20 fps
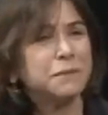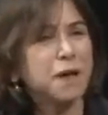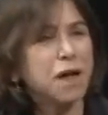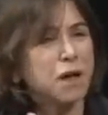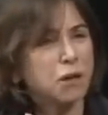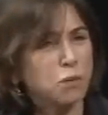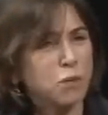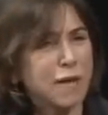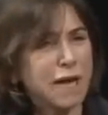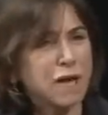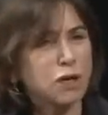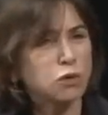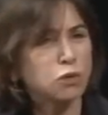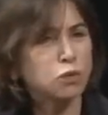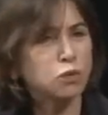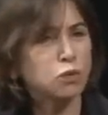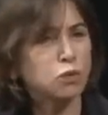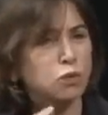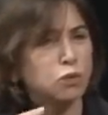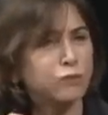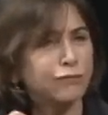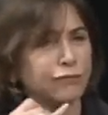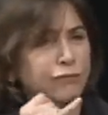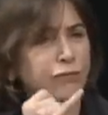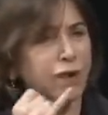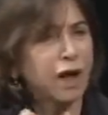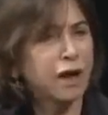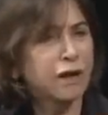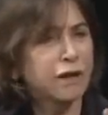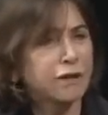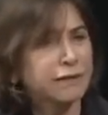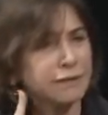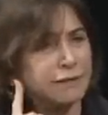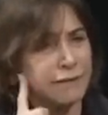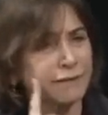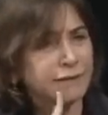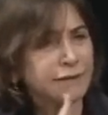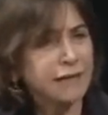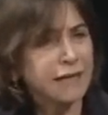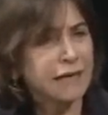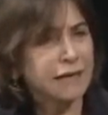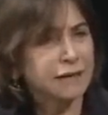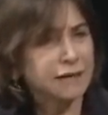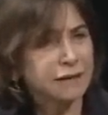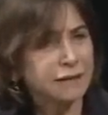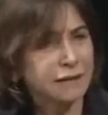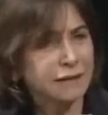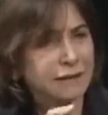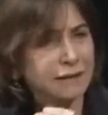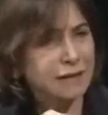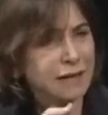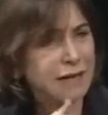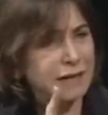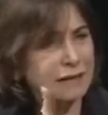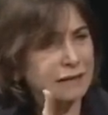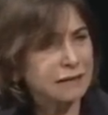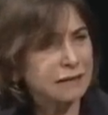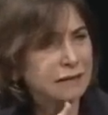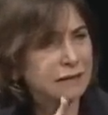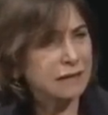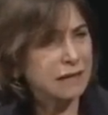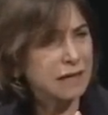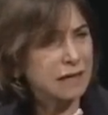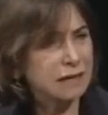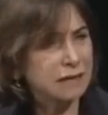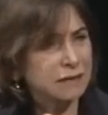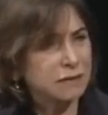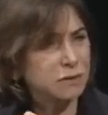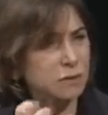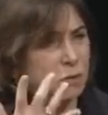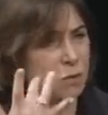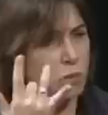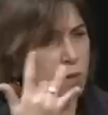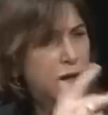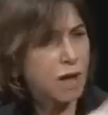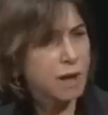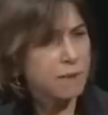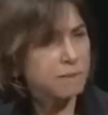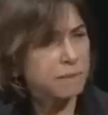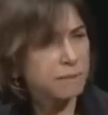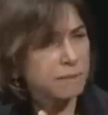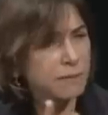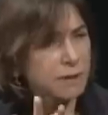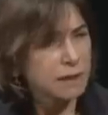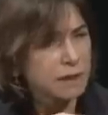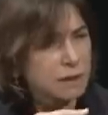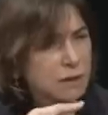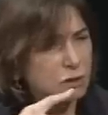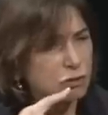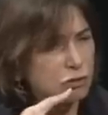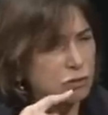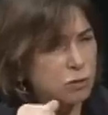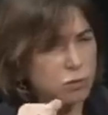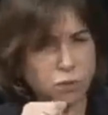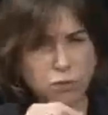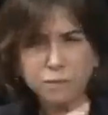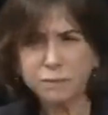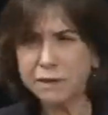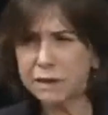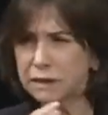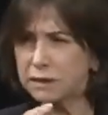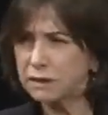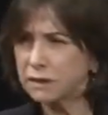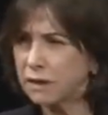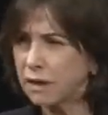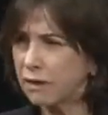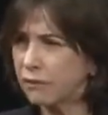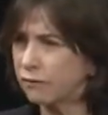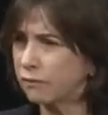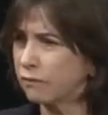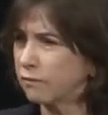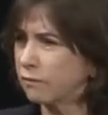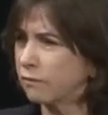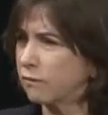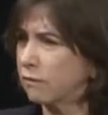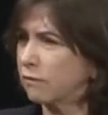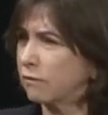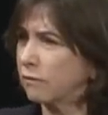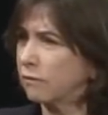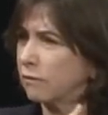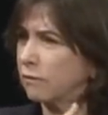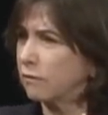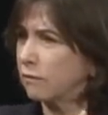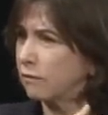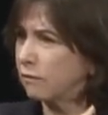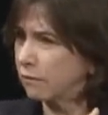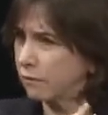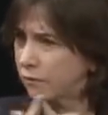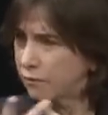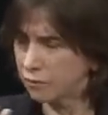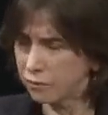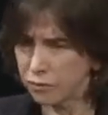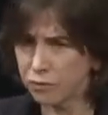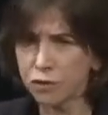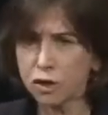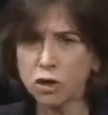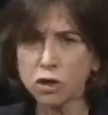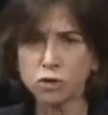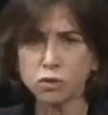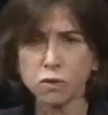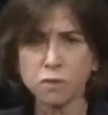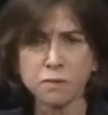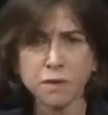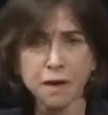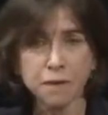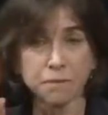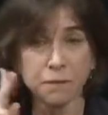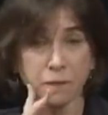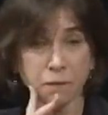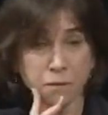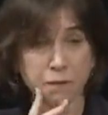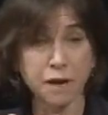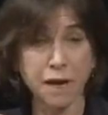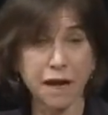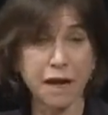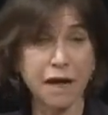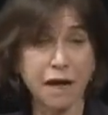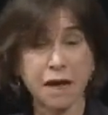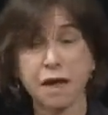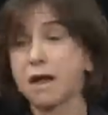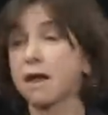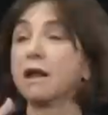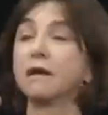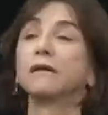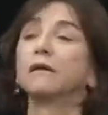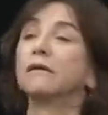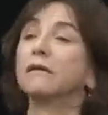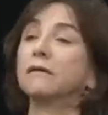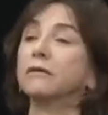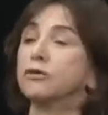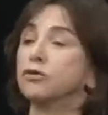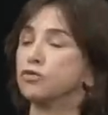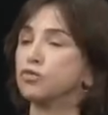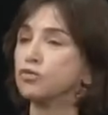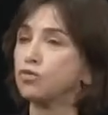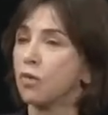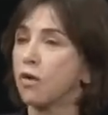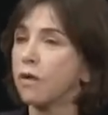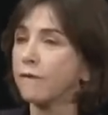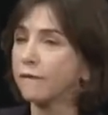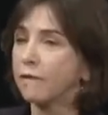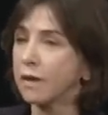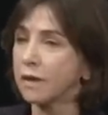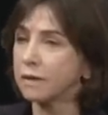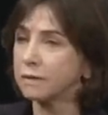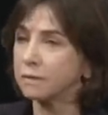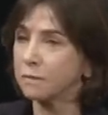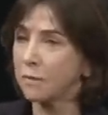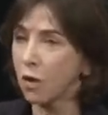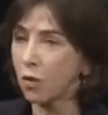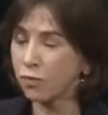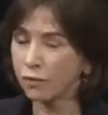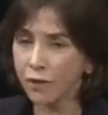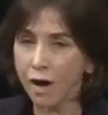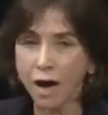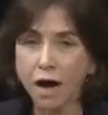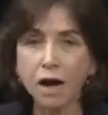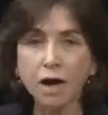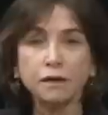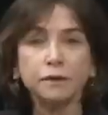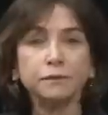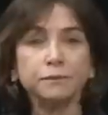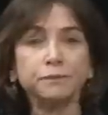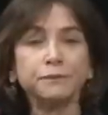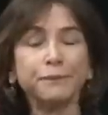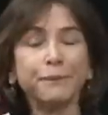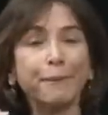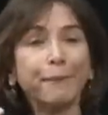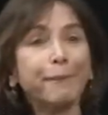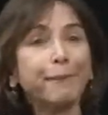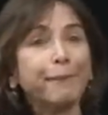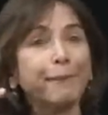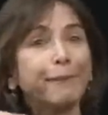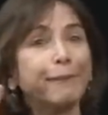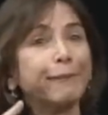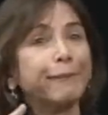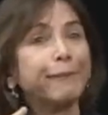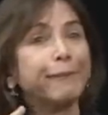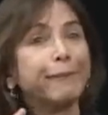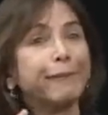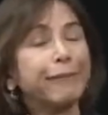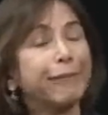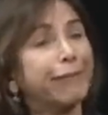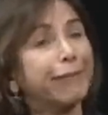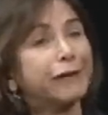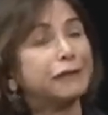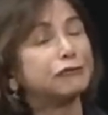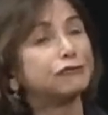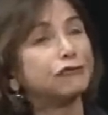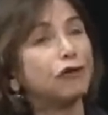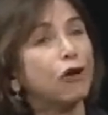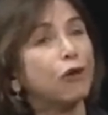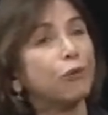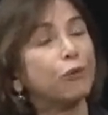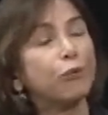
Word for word: okay? But we had we knew we had those two finalists who were deaf, so we were curious about why the hearing woman was chosen. And a lot of people had strong feelings about that.